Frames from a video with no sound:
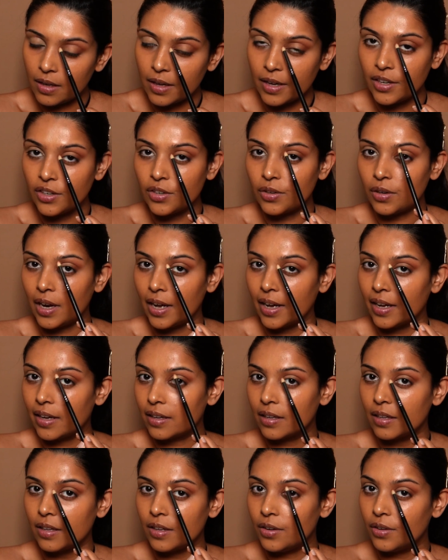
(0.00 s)
into
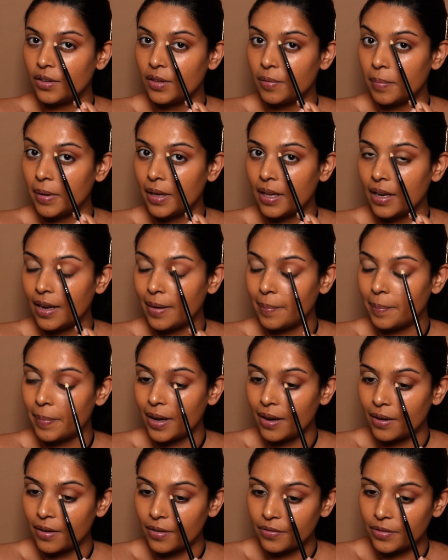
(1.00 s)
the beginning
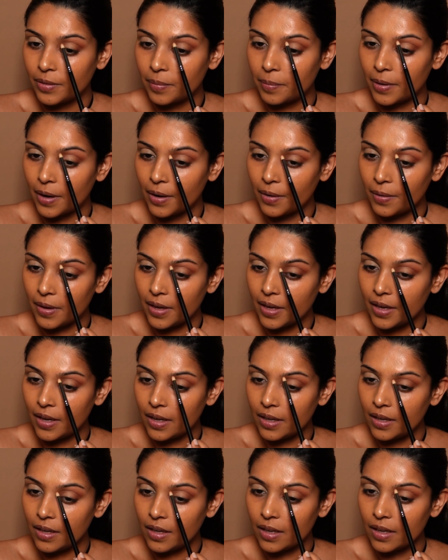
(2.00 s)
part of the brow
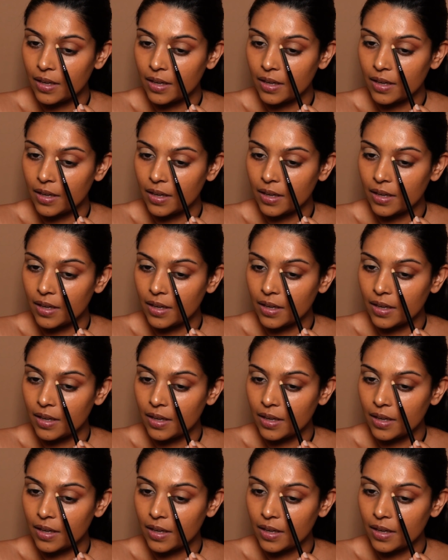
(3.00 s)
here.